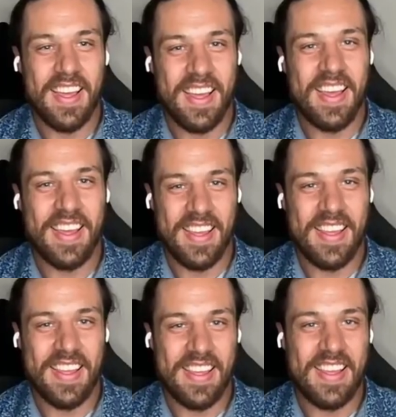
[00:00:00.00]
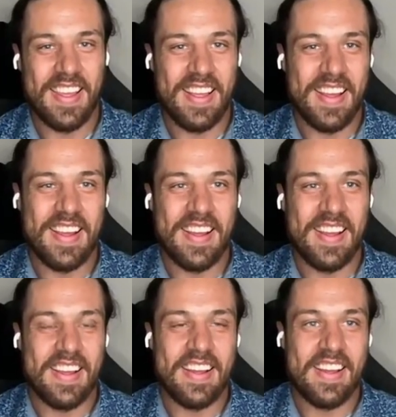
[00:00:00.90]

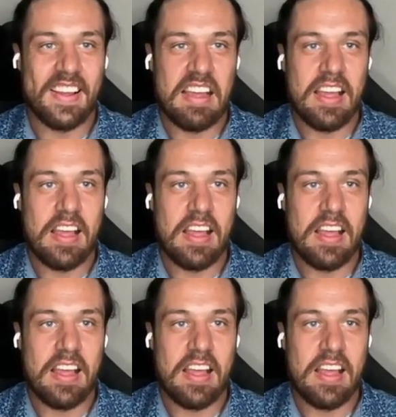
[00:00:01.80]
This person isn't speaking.